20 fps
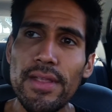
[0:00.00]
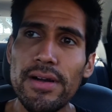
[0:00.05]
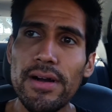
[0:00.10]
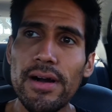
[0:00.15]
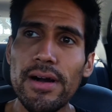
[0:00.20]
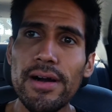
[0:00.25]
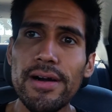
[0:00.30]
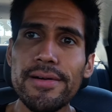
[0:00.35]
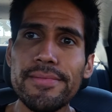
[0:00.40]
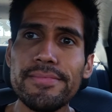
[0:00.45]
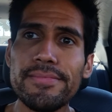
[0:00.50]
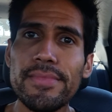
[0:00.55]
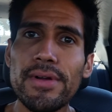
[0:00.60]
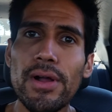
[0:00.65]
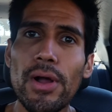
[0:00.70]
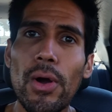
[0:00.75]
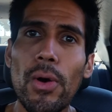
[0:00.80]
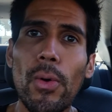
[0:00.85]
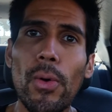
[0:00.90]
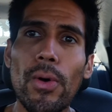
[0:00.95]

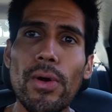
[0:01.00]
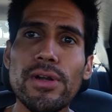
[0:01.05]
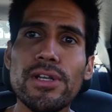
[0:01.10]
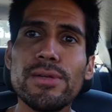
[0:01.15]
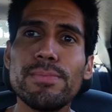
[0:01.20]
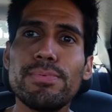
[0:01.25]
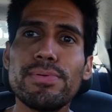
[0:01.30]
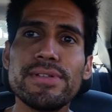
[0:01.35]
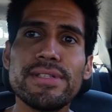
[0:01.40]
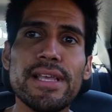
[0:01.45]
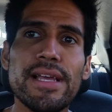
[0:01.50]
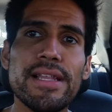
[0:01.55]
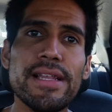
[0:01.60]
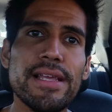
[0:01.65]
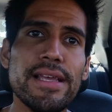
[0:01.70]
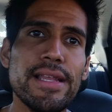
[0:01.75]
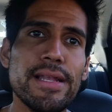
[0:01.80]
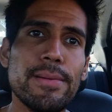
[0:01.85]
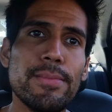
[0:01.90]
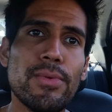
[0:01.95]
or to
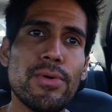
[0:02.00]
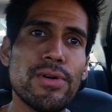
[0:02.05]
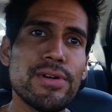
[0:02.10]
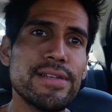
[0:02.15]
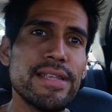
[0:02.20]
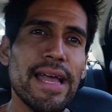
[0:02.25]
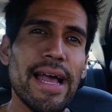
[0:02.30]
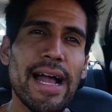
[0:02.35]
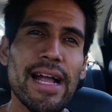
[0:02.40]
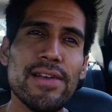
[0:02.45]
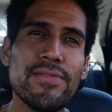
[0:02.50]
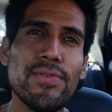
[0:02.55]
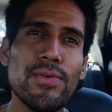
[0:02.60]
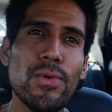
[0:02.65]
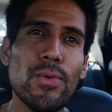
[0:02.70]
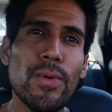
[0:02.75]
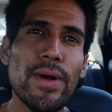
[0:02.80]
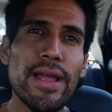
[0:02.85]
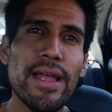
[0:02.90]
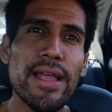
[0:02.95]
present it in a more
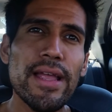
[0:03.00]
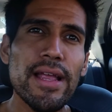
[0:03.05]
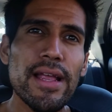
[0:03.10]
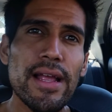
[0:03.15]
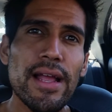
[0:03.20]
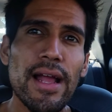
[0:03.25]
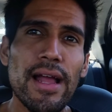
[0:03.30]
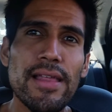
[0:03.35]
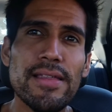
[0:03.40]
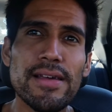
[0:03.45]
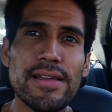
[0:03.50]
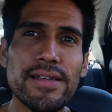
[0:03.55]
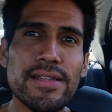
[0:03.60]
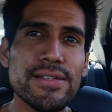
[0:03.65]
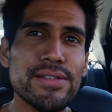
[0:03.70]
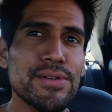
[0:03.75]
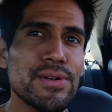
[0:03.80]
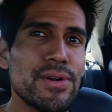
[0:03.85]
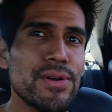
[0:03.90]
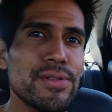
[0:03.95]
tactful way that
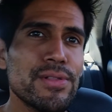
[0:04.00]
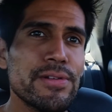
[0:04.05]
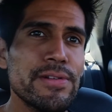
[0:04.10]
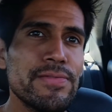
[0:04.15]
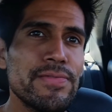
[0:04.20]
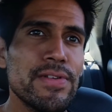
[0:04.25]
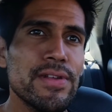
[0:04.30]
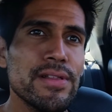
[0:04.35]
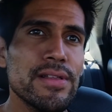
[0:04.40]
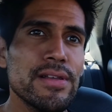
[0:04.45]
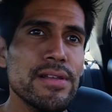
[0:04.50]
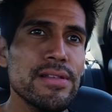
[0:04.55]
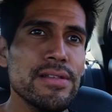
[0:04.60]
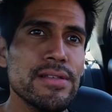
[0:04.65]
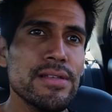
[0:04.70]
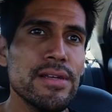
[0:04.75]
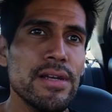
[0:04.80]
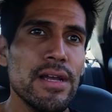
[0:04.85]
doesn't hurt their feelings,